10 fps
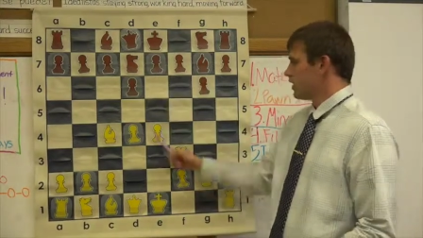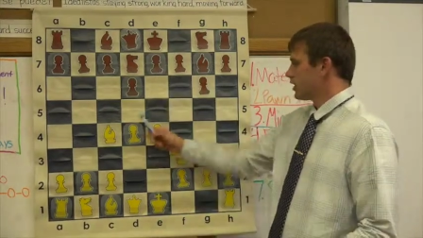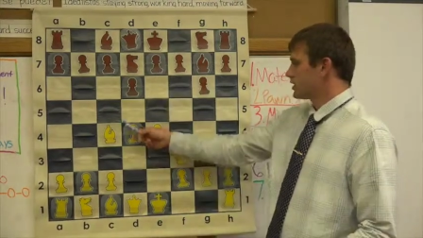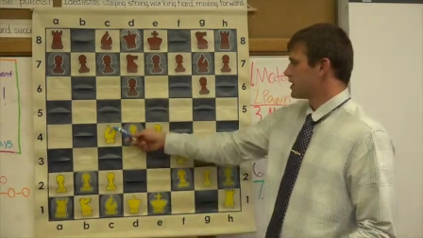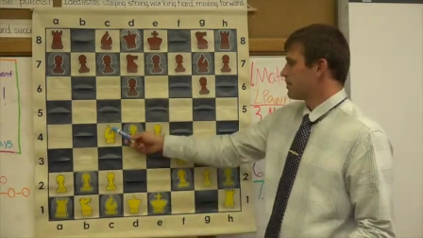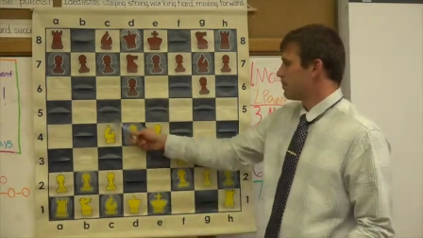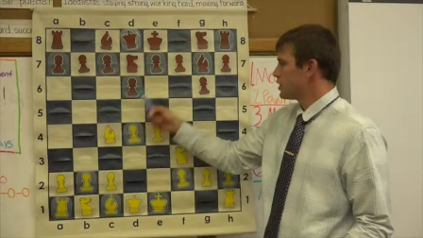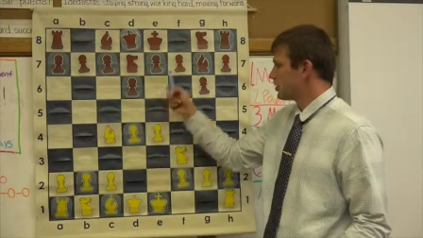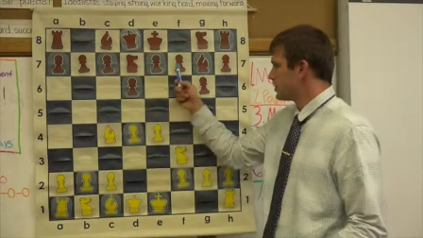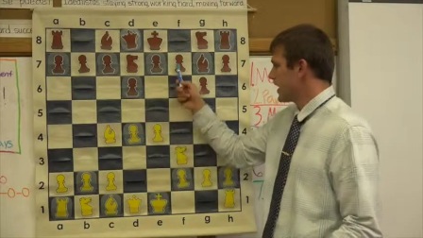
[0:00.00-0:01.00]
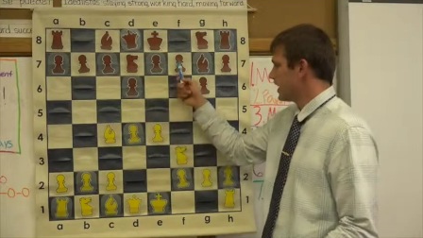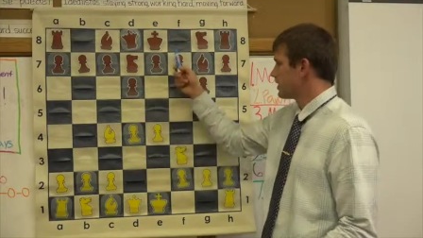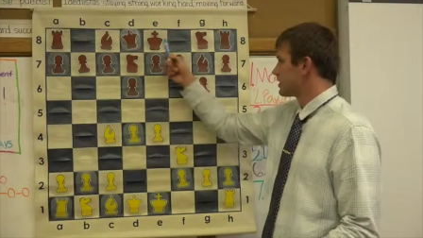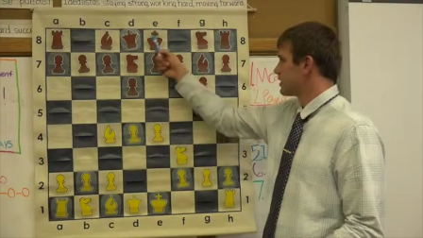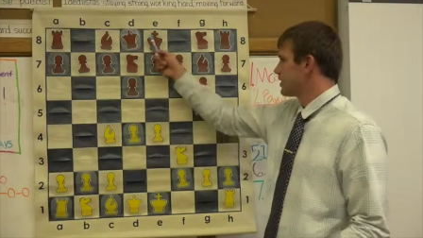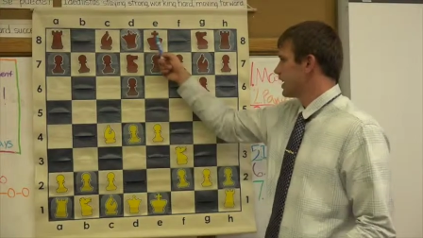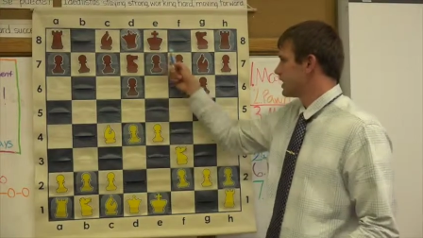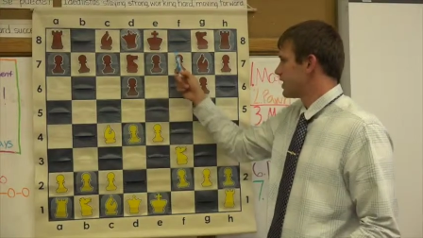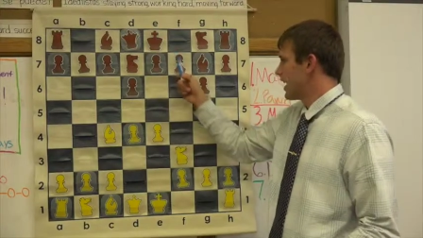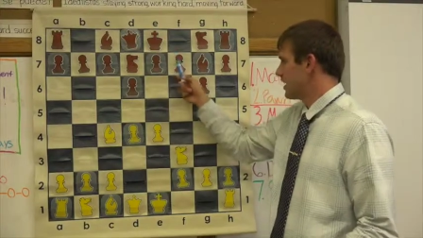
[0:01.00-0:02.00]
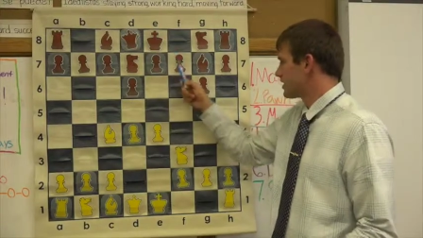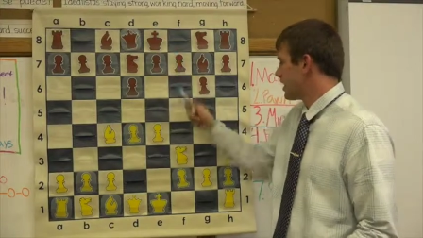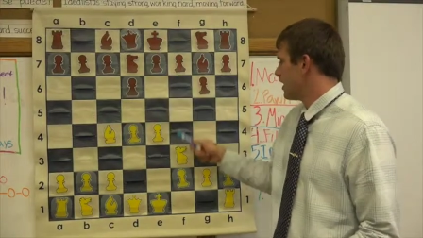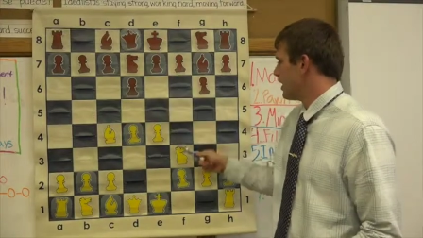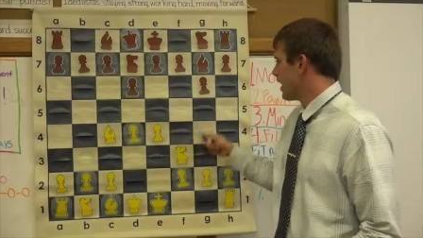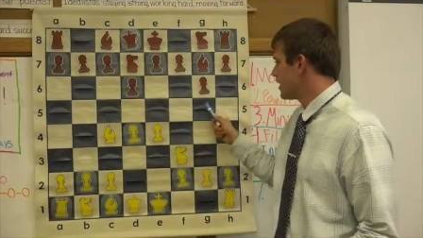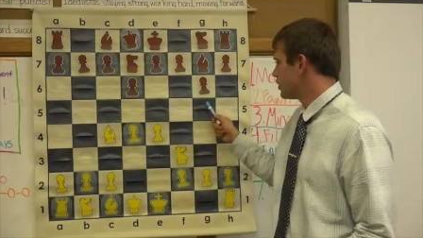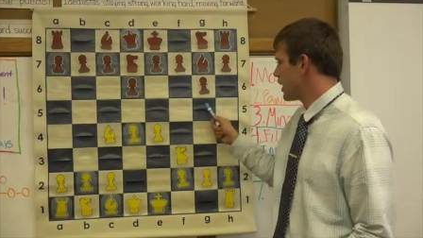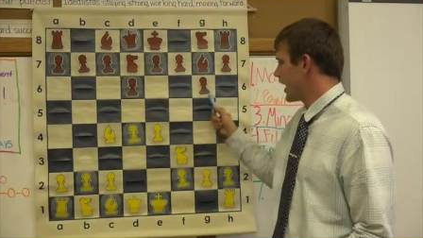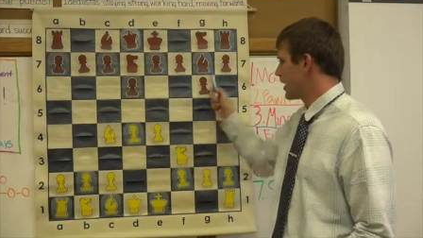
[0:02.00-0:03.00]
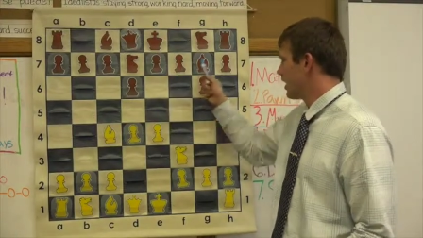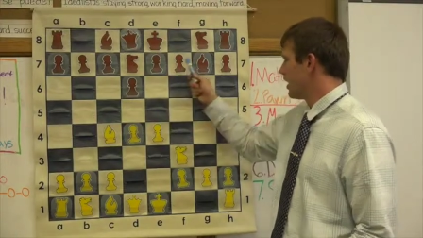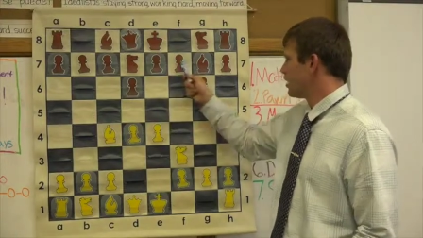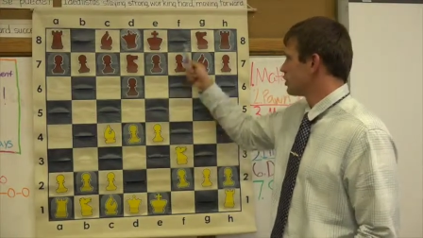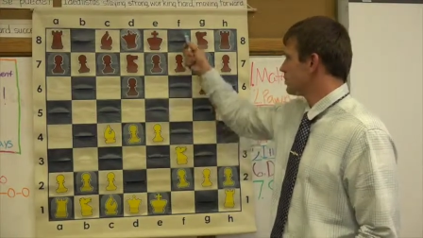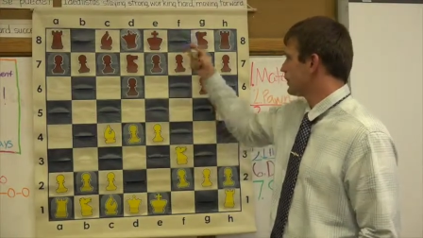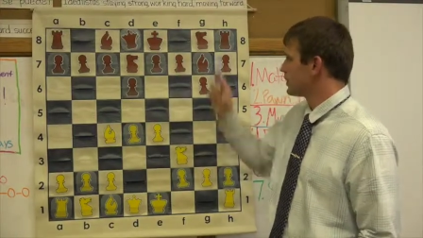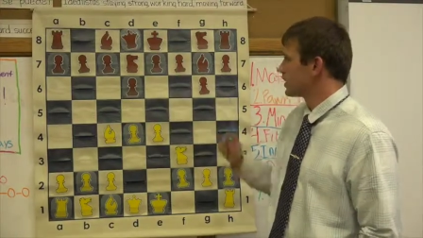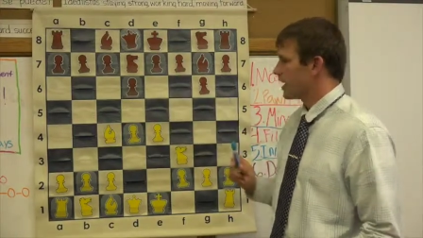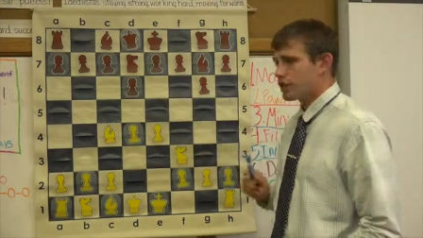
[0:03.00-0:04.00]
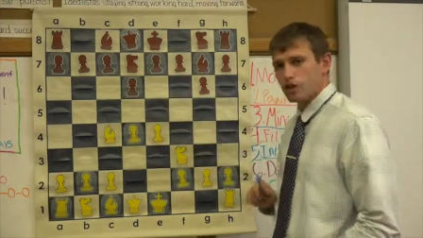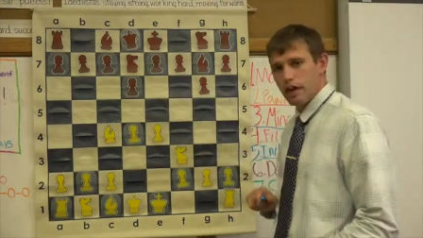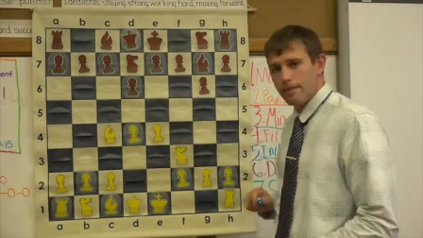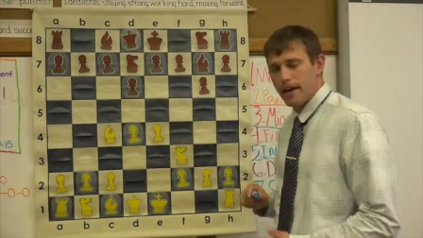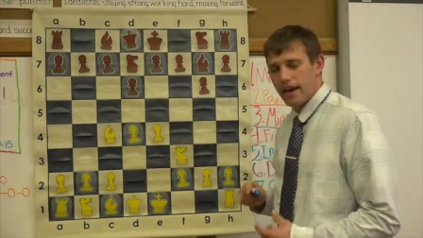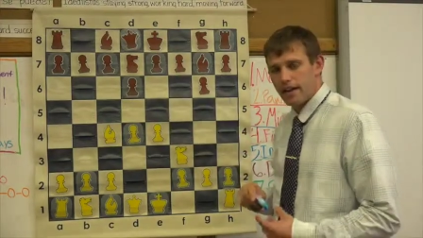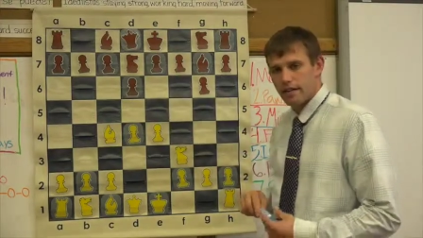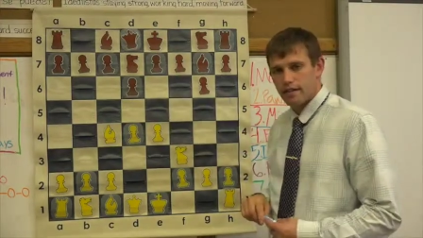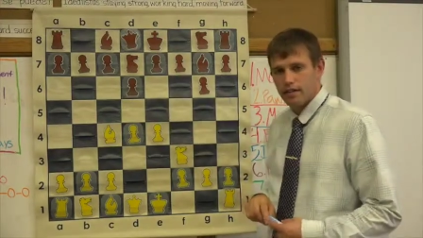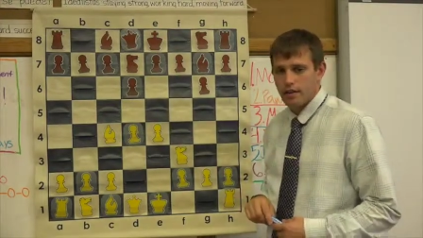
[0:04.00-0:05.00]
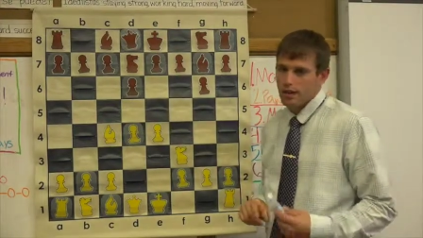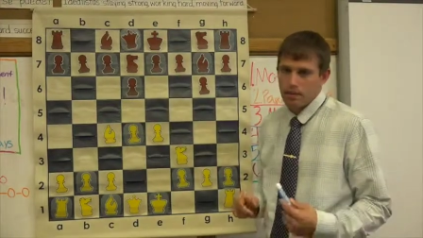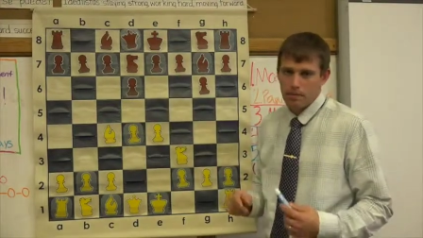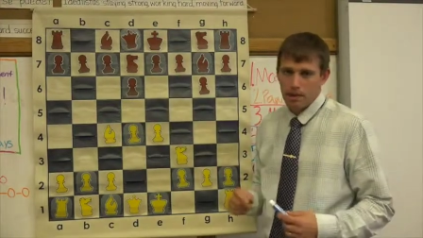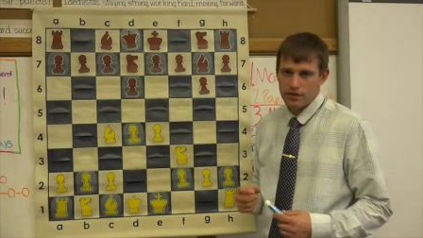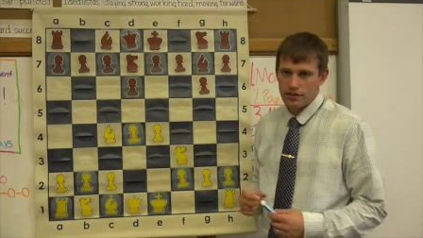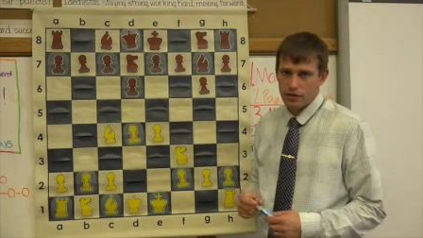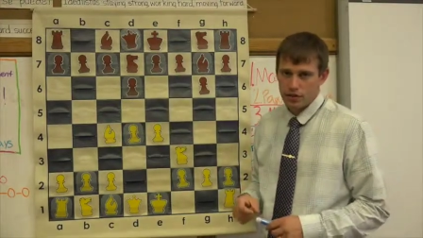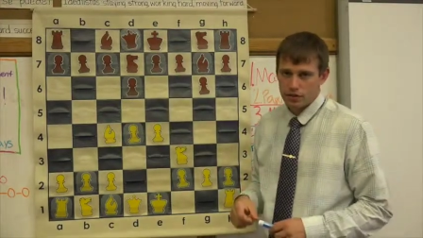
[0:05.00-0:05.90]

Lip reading: let's say bishop takes, knight check, and he just moves his king straight back. Pause the video,